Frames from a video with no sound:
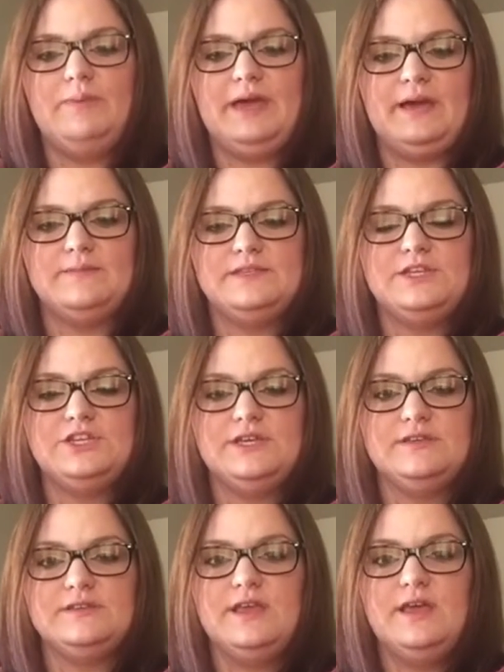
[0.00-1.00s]
pick up
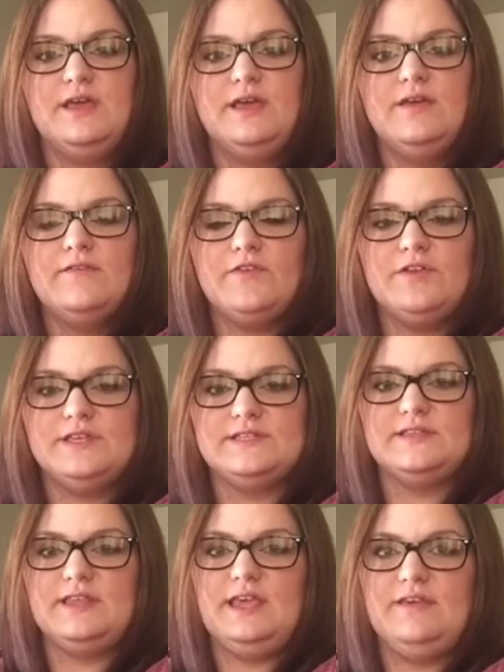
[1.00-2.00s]
stitches for the
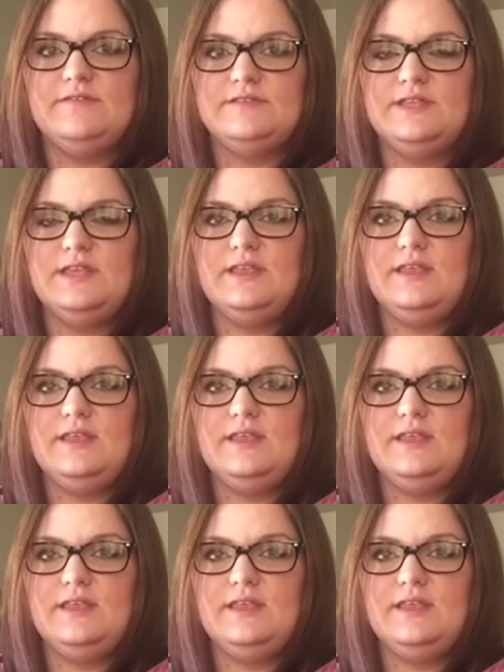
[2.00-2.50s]
sleeves